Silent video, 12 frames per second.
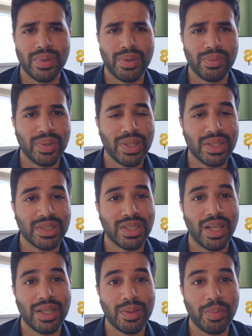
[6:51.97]
really
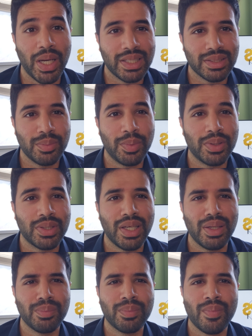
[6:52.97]
solid basketball
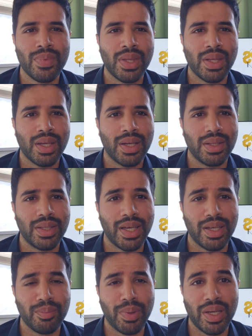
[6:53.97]
team that,
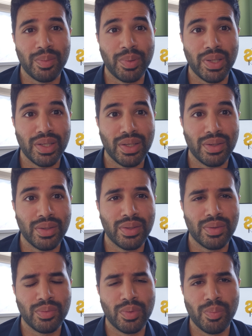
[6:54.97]
in my opinion,
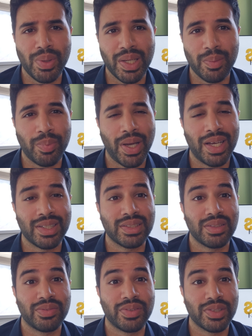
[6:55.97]
will make it past
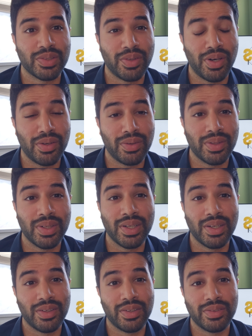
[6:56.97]
the first round
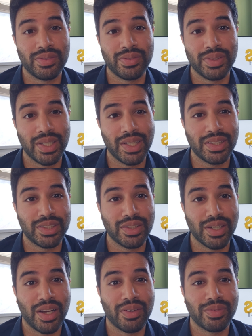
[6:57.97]
of the Eastern
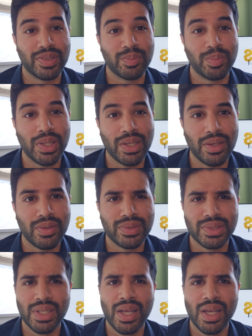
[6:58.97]
Conference playoffs